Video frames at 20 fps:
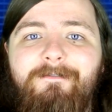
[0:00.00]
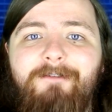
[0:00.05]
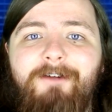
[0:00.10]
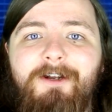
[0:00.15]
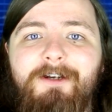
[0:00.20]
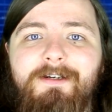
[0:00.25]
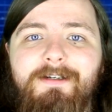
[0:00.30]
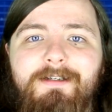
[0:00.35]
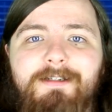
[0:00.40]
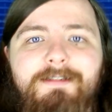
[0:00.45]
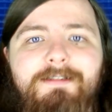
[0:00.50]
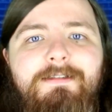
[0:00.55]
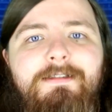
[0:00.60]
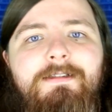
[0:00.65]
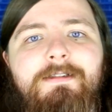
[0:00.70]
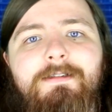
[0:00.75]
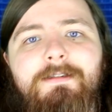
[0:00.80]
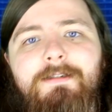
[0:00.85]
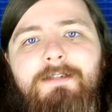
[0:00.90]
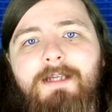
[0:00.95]
Fun.
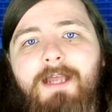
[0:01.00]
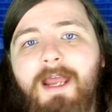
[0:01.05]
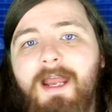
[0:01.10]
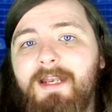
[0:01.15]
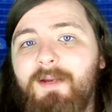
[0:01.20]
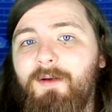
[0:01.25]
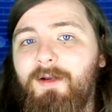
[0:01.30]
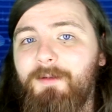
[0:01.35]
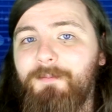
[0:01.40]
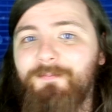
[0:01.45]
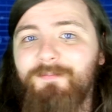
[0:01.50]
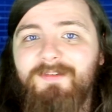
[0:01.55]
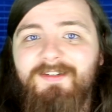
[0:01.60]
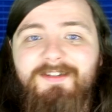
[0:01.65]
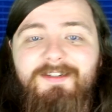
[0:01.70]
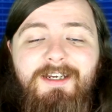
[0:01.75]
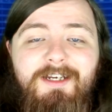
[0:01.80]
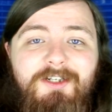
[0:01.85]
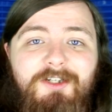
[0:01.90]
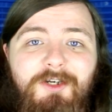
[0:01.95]
Anyway,
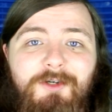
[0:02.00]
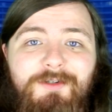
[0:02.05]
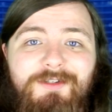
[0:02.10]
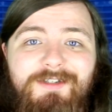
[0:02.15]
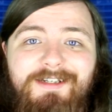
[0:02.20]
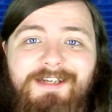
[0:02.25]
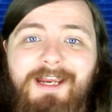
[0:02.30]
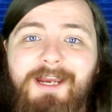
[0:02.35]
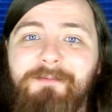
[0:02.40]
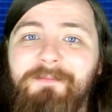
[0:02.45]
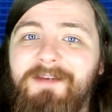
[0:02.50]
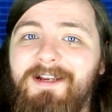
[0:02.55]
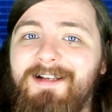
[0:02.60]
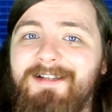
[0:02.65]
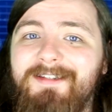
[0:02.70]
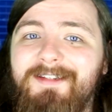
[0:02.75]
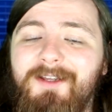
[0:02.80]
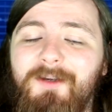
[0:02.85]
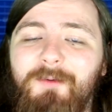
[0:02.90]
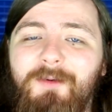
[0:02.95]
stay tuned to
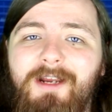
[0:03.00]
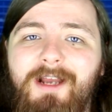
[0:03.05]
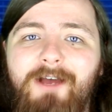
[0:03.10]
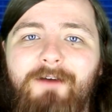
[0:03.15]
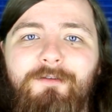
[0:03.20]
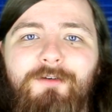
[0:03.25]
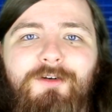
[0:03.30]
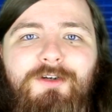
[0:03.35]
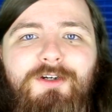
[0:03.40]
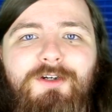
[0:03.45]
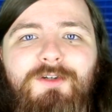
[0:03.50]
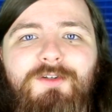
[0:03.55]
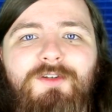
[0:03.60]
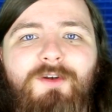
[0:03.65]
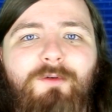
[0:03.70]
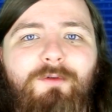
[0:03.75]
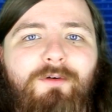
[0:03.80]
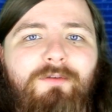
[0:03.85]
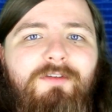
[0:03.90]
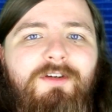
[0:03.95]
GameCast though. We have news,
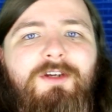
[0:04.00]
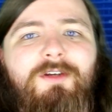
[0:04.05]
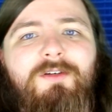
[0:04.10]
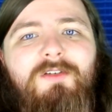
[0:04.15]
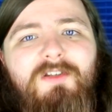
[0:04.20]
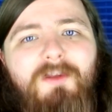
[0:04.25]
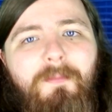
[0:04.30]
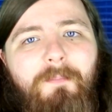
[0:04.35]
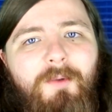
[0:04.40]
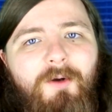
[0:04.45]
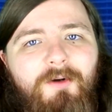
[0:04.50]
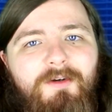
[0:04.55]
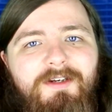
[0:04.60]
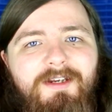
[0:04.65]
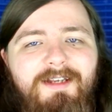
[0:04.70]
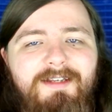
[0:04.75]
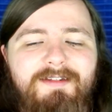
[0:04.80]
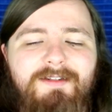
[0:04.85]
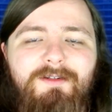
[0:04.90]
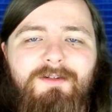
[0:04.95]
reviews,
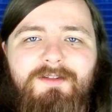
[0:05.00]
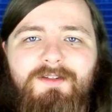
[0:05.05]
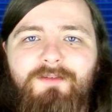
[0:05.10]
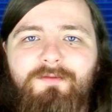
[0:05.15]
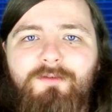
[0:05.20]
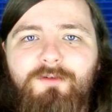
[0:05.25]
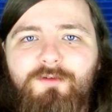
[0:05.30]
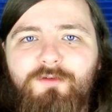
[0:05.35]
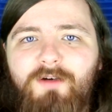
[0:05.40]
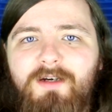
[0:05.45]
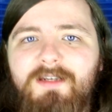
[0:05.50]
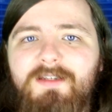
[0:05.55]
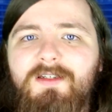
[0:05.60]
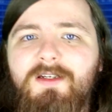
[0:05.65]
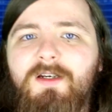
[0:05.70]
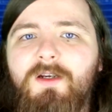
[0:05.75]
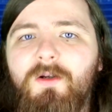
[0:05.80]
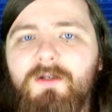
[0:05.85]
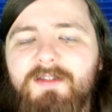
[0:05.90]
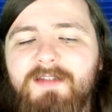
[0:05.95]
podcasts, lots of great
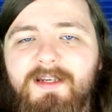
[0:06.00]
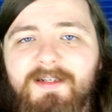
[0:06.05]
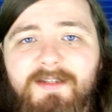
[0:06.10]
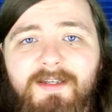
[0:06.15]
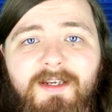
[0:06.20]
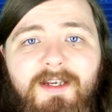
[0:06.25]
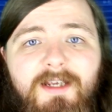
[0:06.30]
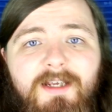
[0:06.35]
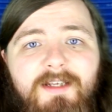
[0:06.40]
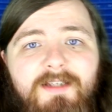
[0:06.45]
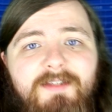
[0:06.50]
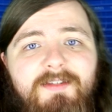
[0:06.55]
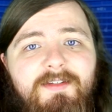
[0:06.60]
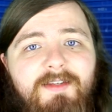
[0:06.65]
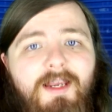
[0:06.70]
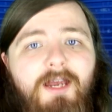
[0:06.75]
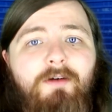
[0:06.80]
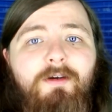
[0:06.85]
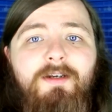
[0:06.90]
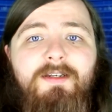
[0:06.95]
content.
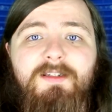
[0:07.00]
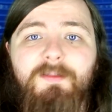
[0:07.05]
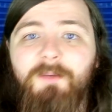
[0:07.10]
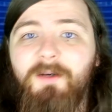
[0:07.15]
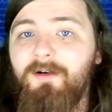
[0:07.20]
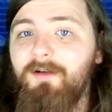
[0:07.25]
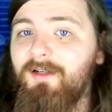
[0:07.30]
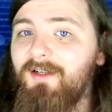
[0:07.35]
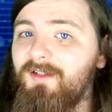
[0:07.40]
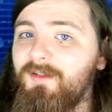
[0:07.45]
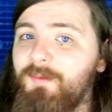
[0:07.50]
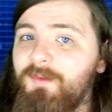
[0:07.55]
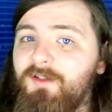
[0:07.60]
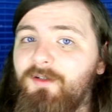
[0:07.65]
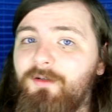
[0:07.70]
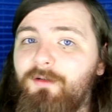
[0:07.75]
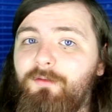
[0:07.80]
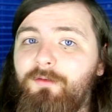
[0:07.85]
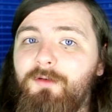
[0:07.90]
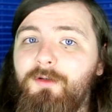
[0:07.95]
Sarah is apparently going to be
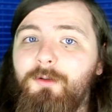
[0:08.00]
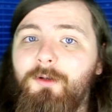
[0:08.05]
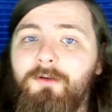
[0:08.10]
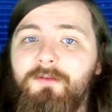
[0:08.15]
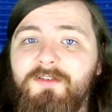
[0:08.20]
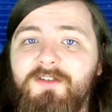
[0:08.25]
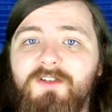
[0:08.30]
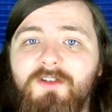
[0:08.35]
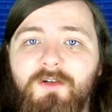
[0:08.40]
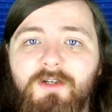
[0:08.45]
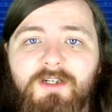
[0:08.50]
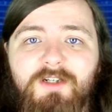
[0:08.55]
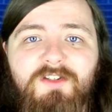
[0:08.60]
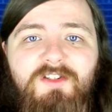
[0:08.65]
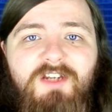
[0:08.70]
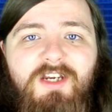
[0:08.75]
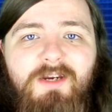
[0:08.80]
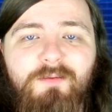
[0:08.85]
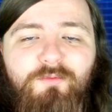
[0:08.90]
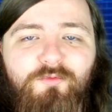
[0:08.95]
doing a review of Sonic
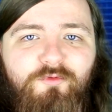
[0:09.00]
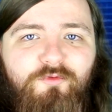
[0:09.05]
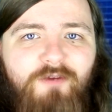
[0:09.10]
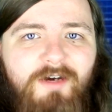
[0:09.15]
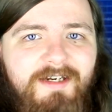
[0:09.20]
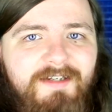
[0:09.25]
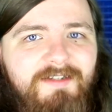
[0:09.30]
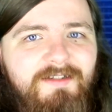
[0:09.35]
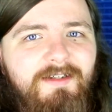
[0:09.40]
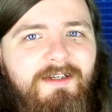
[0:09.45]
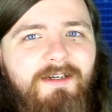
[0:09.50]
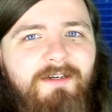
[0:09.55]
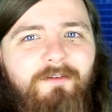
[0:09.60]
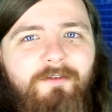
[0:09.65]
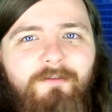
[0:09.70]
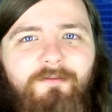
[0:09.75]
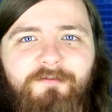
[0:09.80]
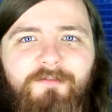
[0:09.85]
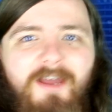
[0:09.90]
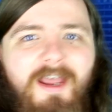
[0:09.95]
Team Racing
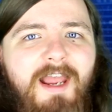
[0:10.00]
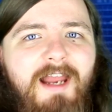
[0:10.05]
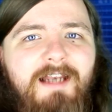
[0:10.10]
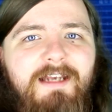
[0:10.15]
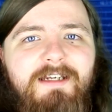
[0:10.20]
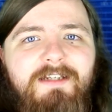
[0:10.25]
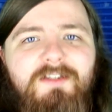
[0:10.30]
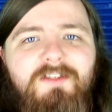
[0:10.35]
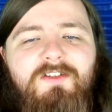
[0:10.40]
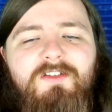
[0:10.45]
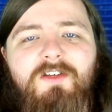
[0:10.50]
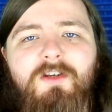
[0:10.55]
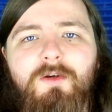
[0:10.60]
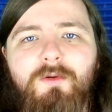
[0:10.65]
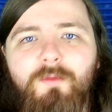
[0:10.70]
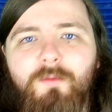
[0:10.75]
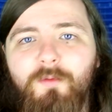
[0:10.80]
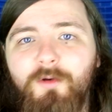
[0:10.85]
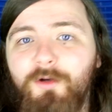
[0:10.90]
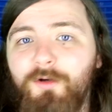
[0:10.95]
fairly
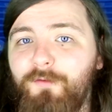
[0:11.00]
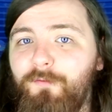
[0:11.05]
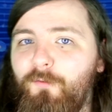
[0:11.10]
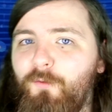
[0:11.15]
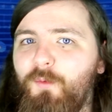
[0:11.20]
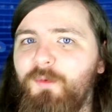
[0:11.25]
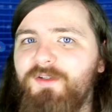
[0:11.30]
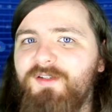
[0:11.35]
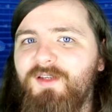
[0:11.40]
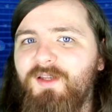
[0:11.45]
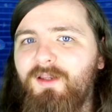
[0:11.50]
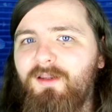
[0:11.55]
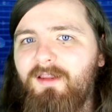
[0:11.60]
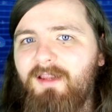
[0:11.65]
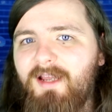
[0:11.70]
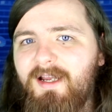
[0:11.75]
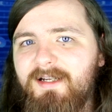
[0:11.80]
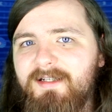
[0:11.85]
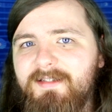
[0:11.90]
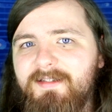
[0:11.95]
soon. We'll look forward to
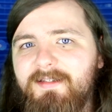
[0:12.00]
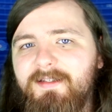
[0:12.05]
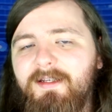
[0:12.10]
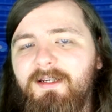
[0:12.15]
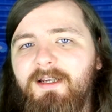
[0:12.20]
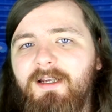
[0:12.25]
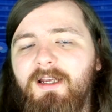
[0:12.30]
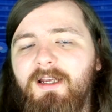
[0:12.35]
that.